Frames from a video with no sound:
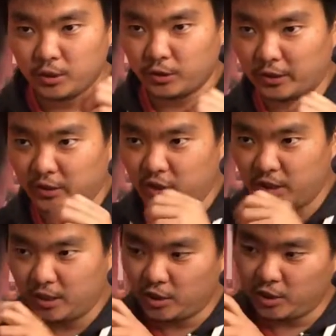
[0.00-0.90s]
You can
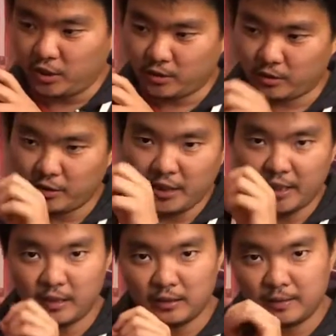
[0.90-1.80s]
see that in her
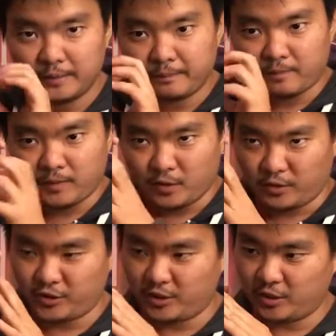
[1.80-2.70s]
heel,
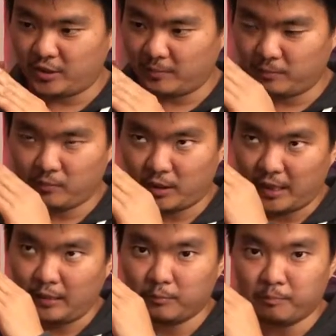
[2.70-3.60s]
there's this some
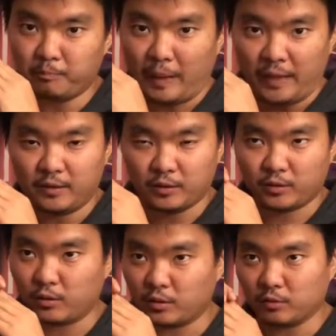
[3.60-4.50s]
kind of peg
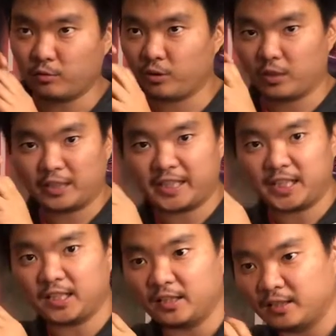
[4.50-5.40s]
or a
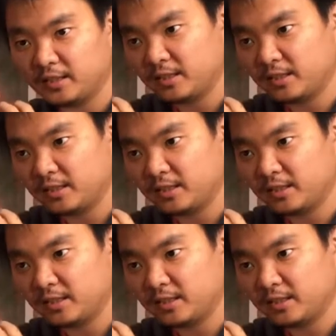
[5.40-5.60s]
key